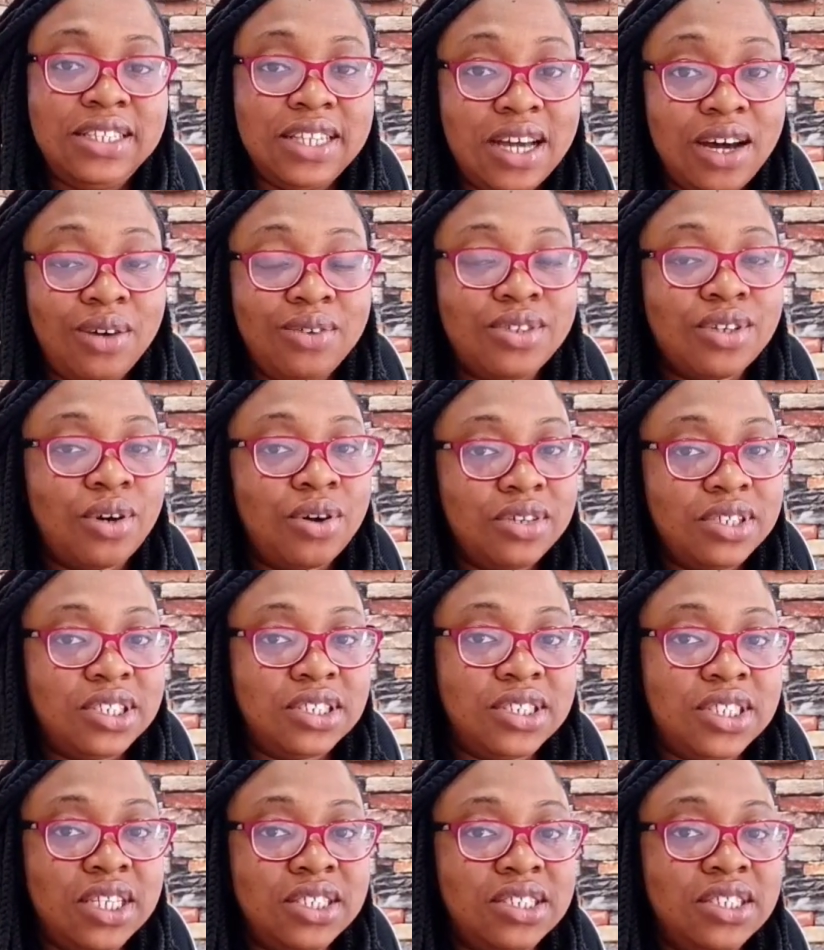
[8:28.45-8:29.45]
Now the
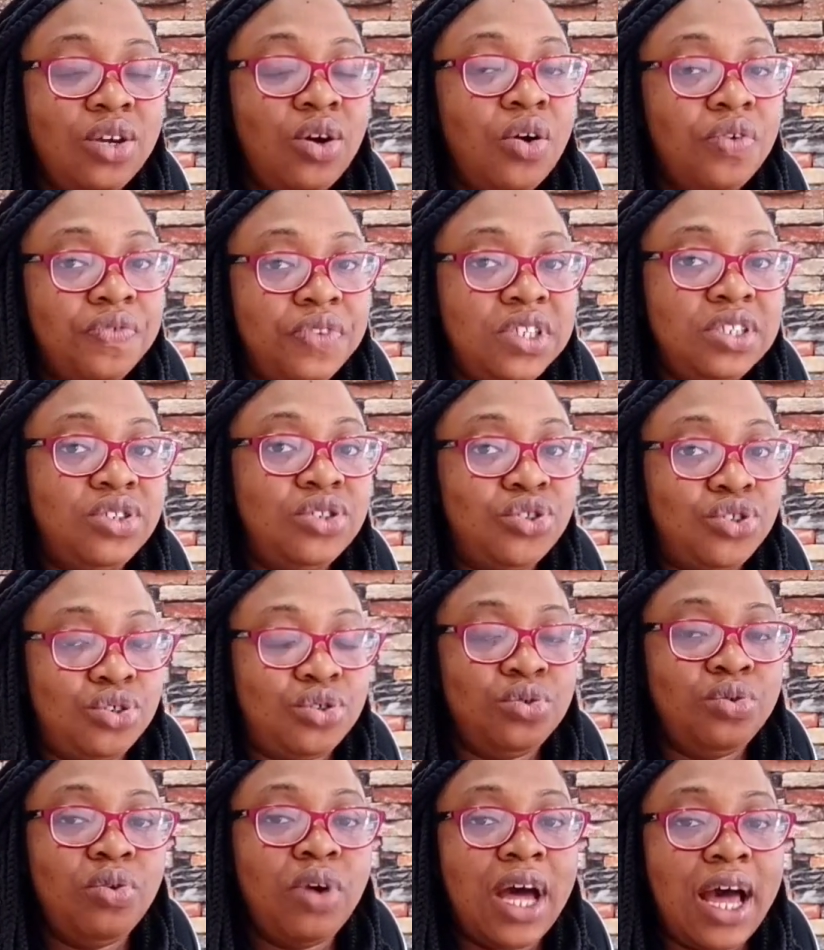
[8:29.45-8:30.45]
consistency of these
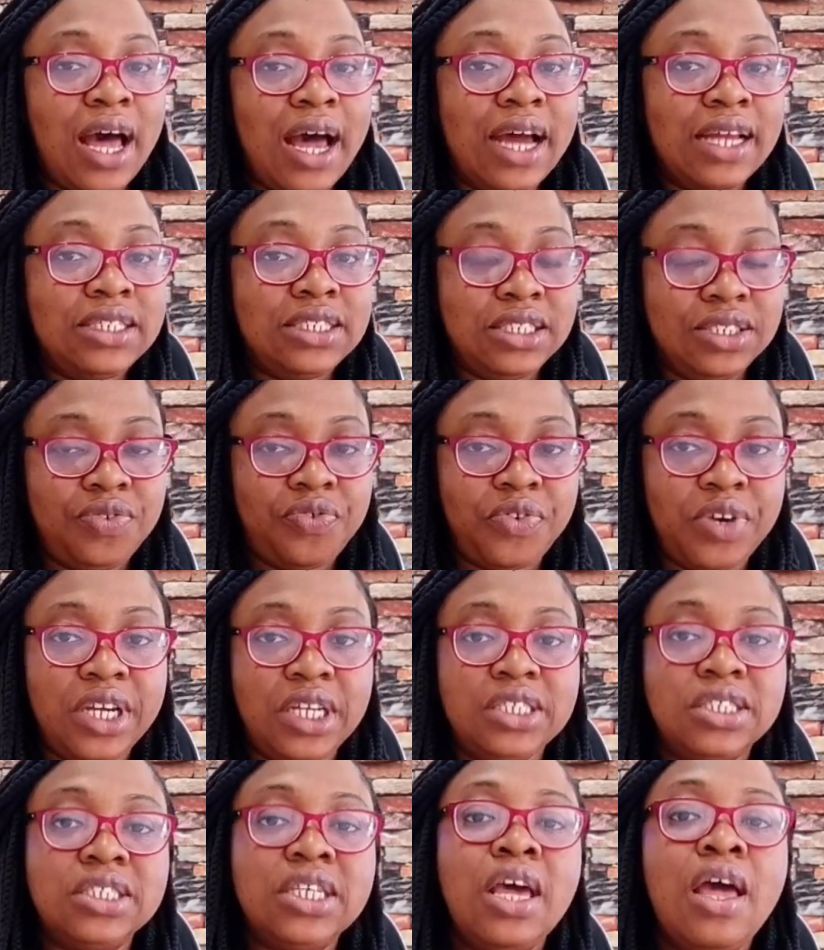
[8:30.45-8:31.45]
two are
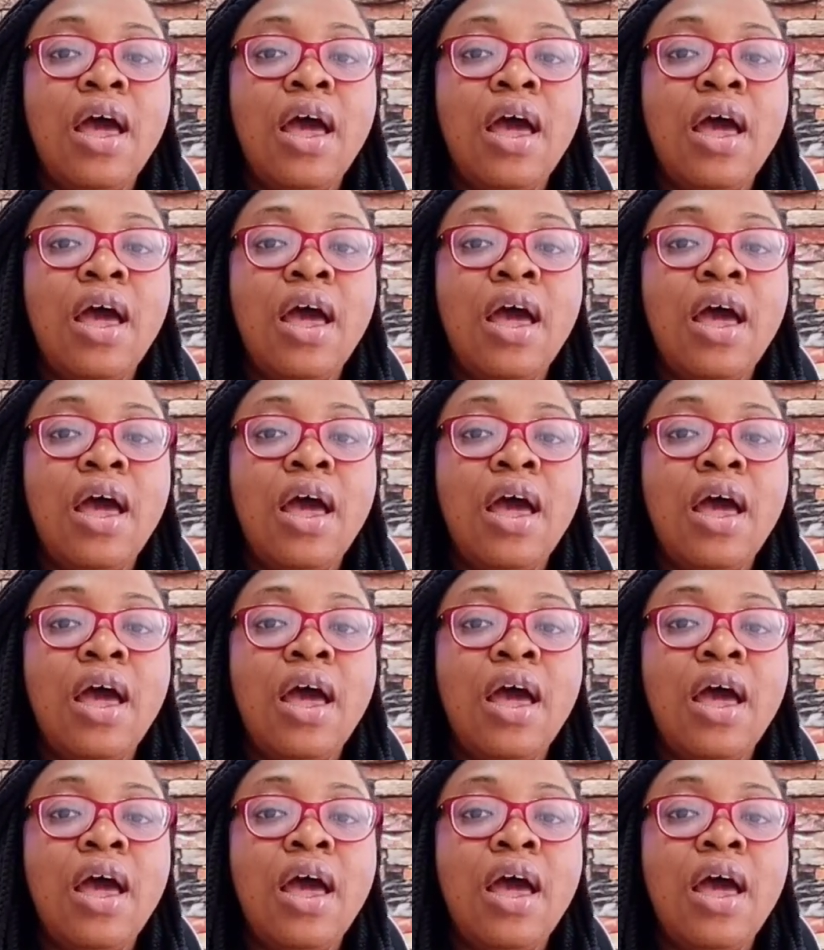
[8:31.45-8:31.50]
different.